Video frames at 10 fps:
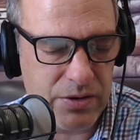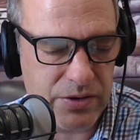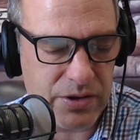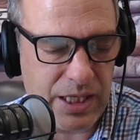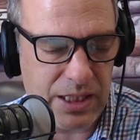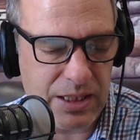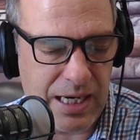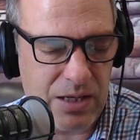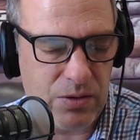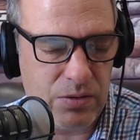state
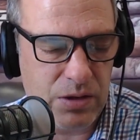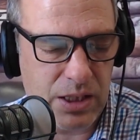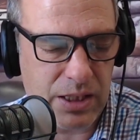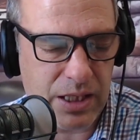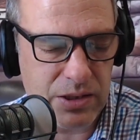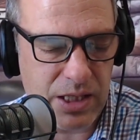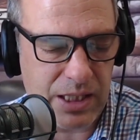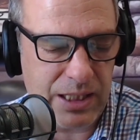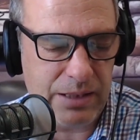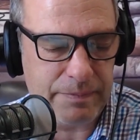now,
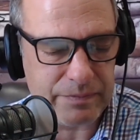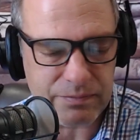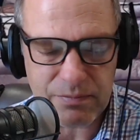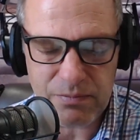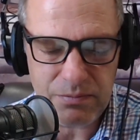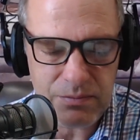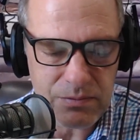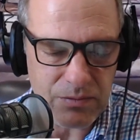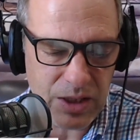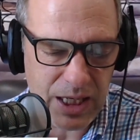Kentucky,
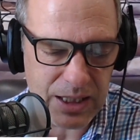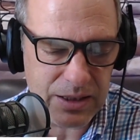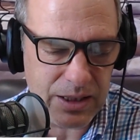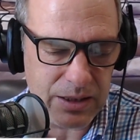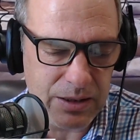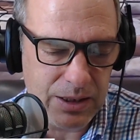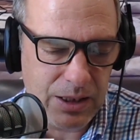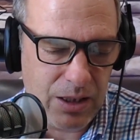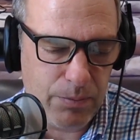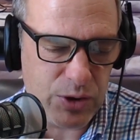and
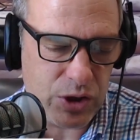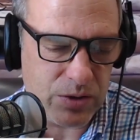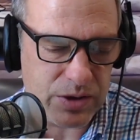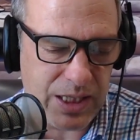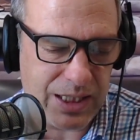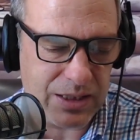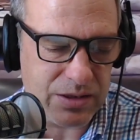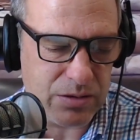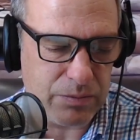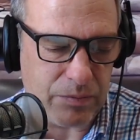Beshear's taken
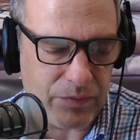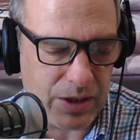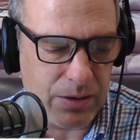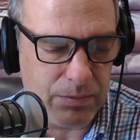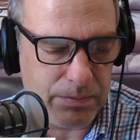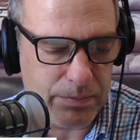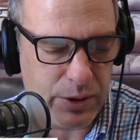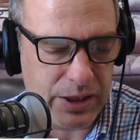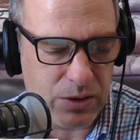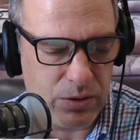some
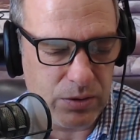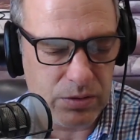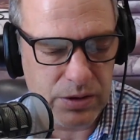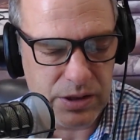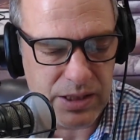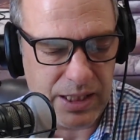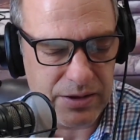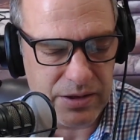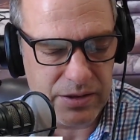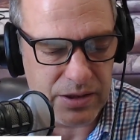political
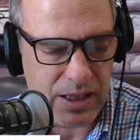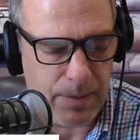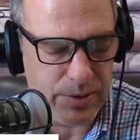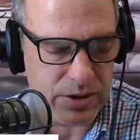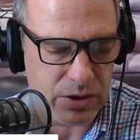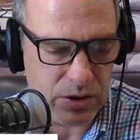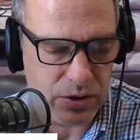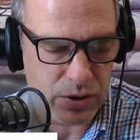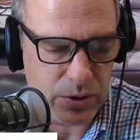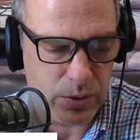stances in opposition
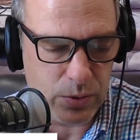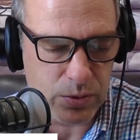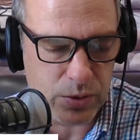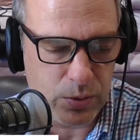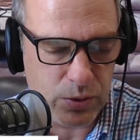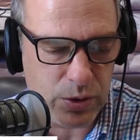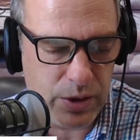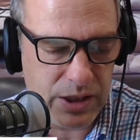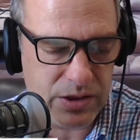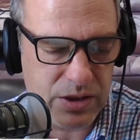to school
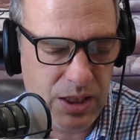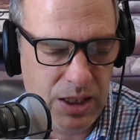choice